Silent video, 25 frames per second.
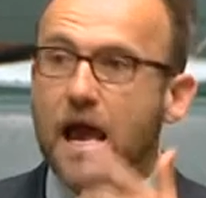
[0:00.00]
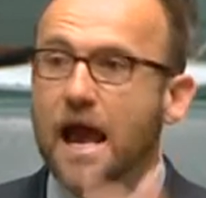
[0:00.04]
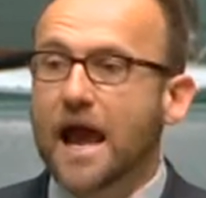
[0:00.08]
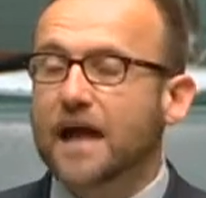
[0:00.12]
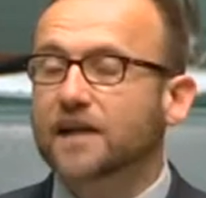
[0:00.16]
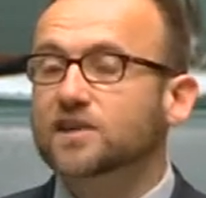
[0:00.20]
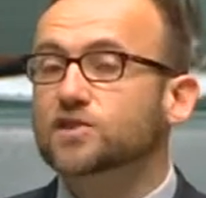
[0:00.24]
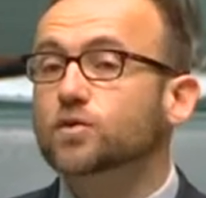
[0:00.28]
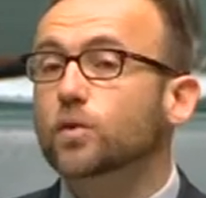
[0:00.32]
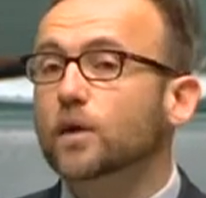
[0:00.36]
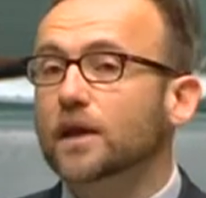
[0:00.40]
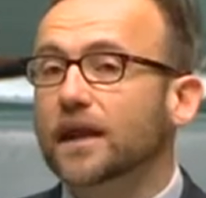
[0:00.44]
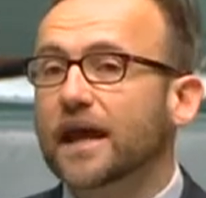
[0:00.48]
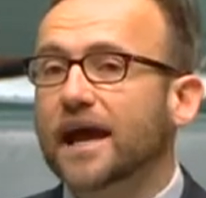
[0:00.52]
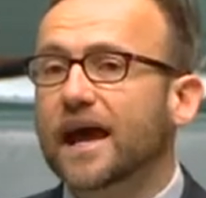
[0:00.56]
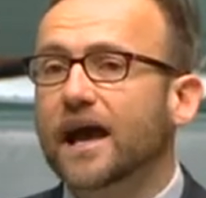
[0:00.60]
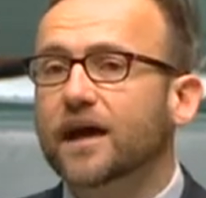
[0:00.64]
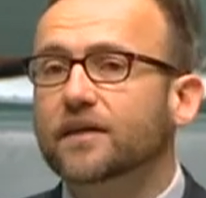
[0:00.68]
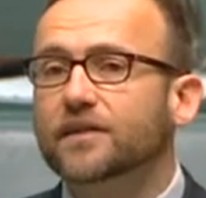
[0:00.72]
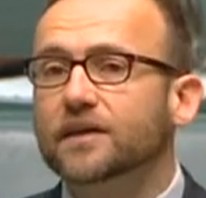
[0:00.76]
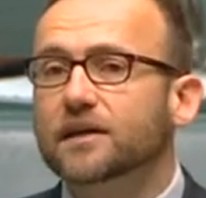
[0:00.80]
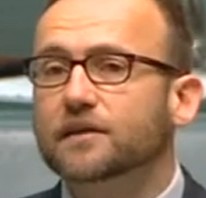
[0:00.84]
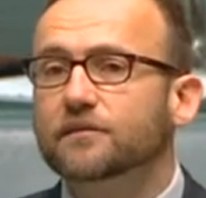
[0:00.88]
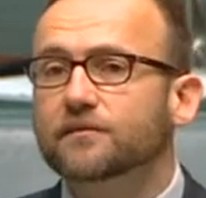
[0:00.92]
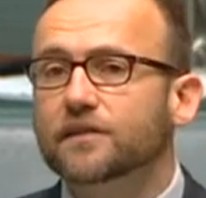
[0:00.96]
and to
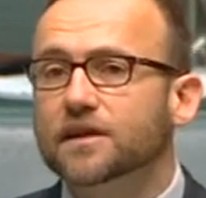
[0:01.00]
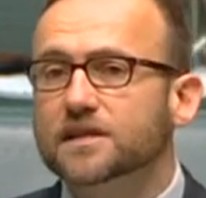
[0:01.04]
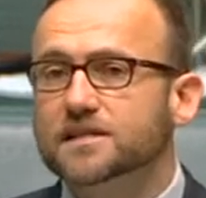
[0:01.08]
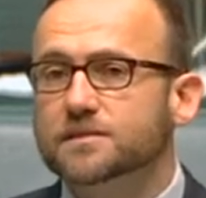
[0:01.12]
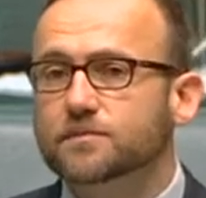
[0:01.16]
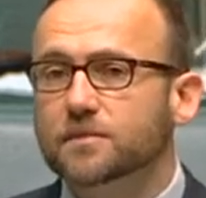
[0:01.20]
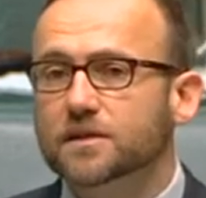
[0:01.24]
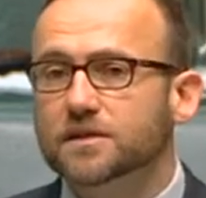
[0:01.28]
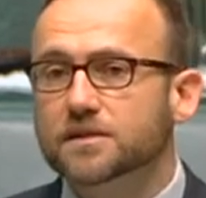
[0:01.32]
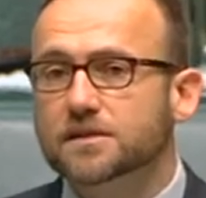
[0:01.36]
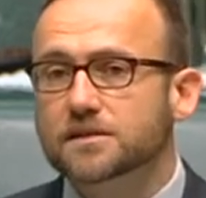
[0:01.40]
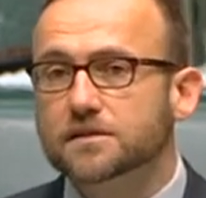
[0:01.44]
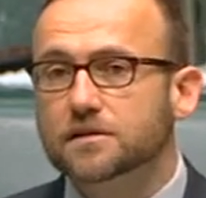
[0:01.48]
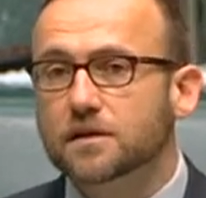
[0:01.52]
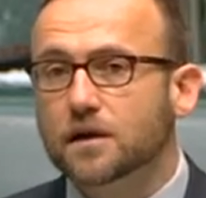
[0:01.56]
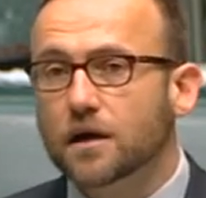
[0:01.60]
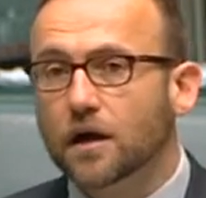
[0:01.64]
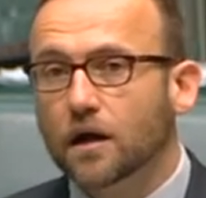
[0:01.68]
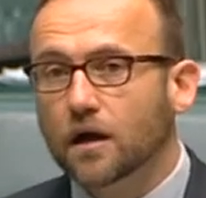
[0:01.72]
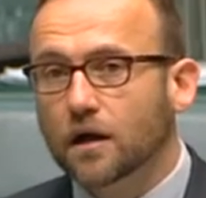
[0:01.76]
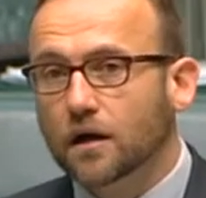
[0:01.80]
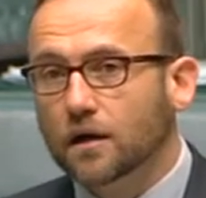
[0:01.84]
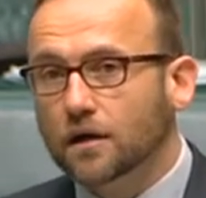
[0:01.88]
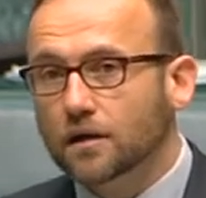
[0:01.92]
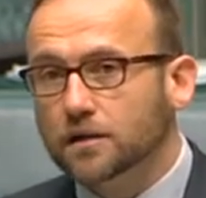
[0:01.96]
allow the investments
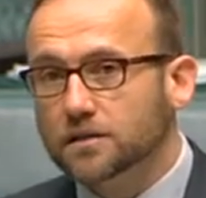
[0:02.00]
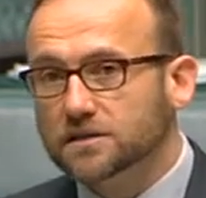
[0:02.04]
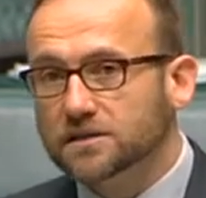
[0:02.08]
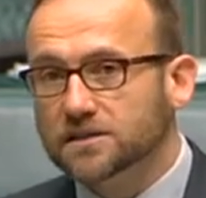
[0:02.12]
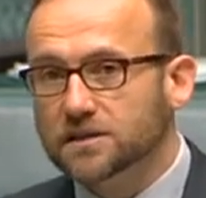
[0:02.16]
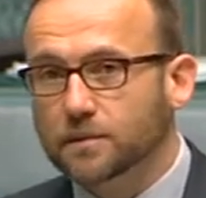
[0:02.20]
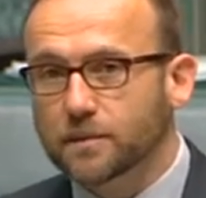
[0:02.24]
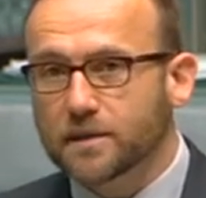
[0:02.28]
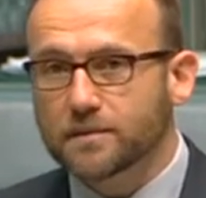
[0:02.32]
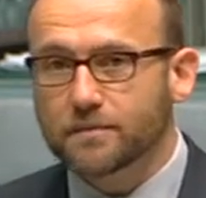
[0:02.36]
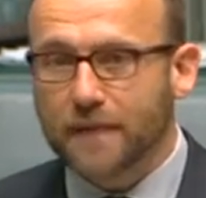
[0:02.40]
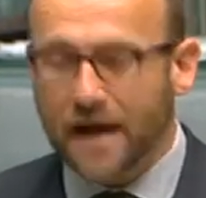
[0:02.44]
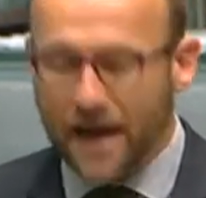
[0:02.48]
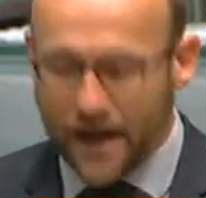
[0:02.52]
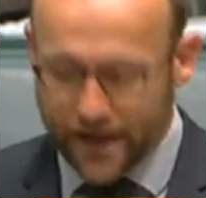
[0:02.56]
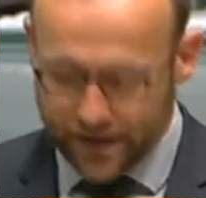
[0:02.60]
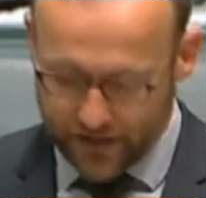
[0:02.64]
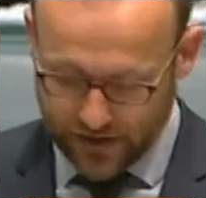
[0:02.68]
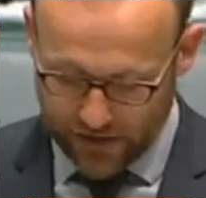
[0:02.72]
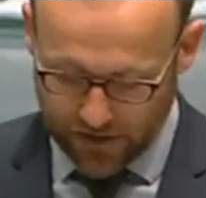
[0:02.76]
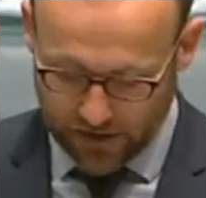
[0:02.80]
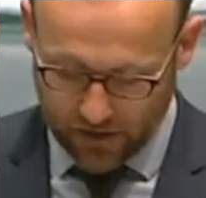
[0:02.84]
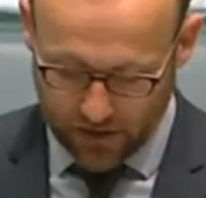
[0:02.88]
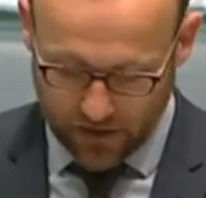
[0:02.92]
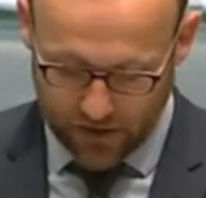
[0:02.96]
to be made
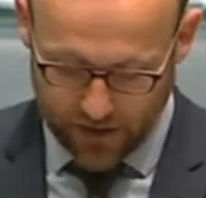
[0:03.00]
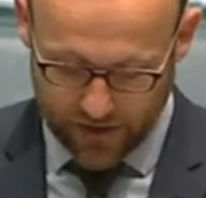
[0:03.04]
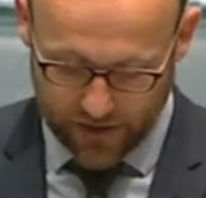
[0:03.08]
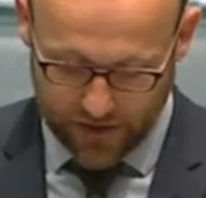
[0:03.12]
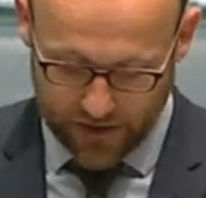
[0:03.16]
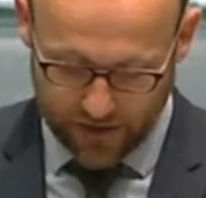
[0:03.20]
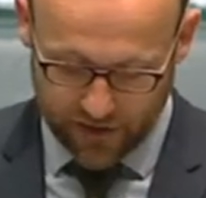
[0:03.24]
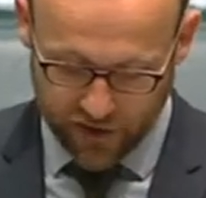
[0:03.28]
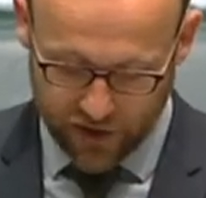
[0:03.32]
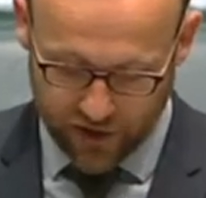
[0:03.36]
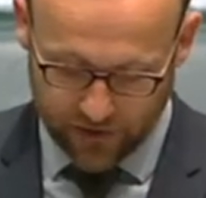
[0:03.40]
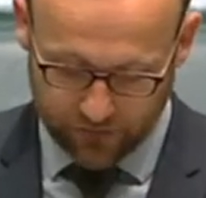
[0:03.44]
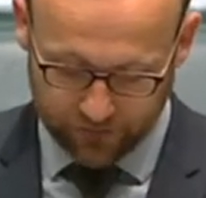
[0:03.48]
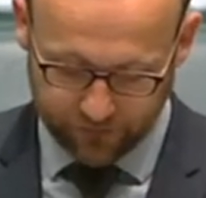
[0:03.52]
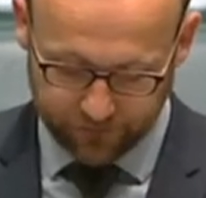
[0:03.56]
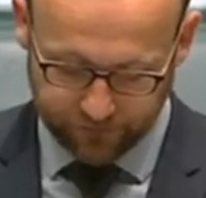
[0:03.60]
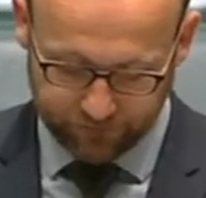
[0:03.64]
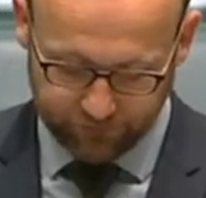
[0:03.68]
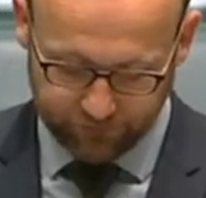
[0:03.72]
in clean energy.